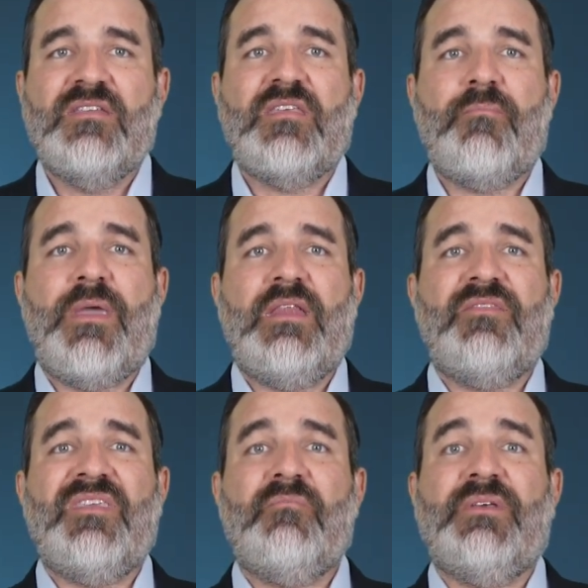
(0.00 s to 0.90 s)

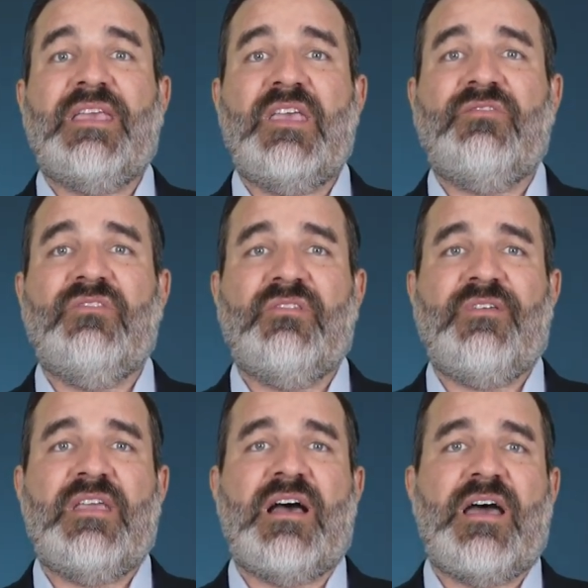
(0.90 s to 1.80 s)
debated the implications of
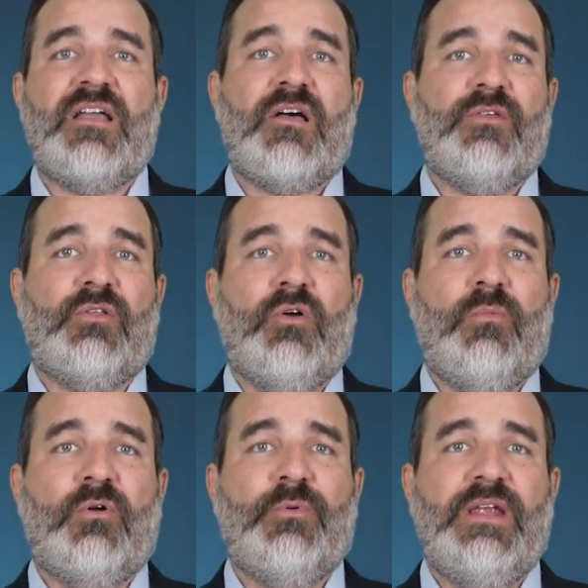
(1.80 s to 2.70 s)
AI on the
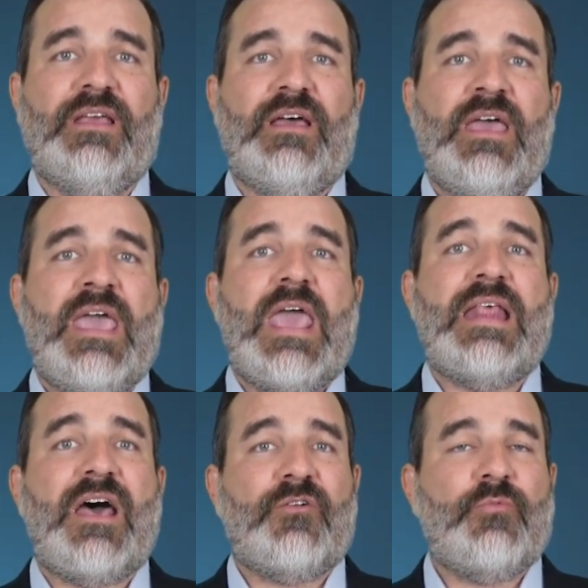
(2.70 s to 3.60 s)
global arena and
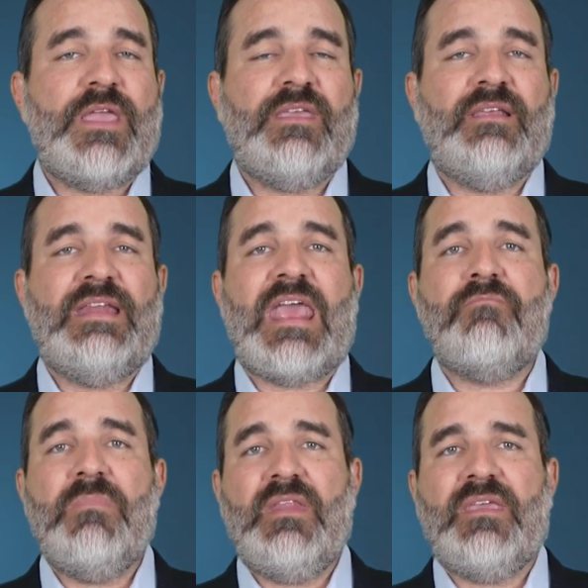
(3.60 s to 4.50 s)
how to regulate
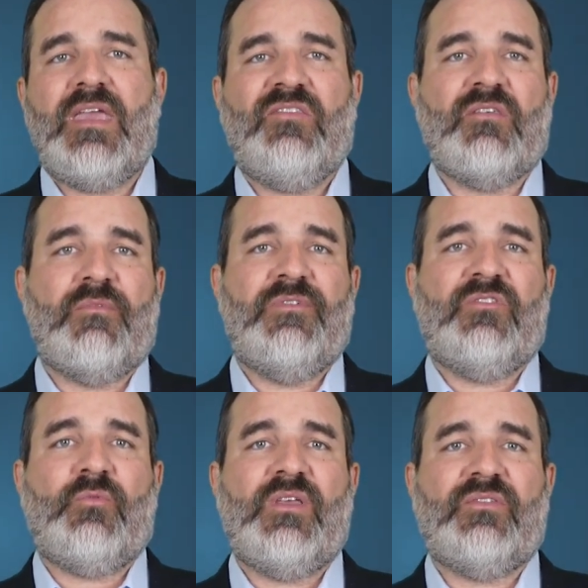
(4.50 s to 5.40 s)
and mitigate some of
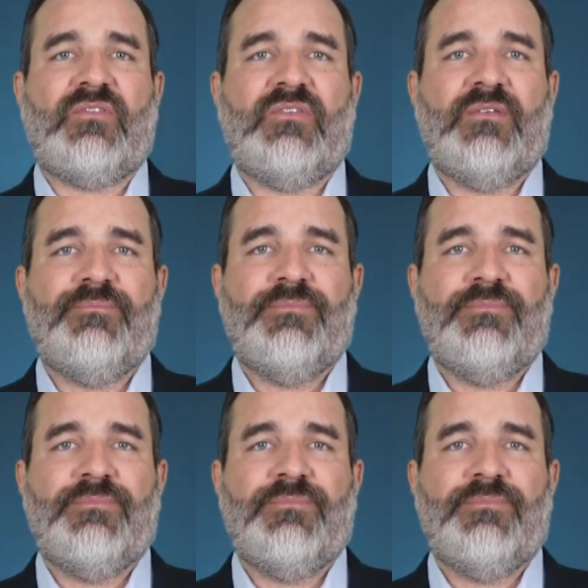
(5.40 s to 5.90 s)
its risks.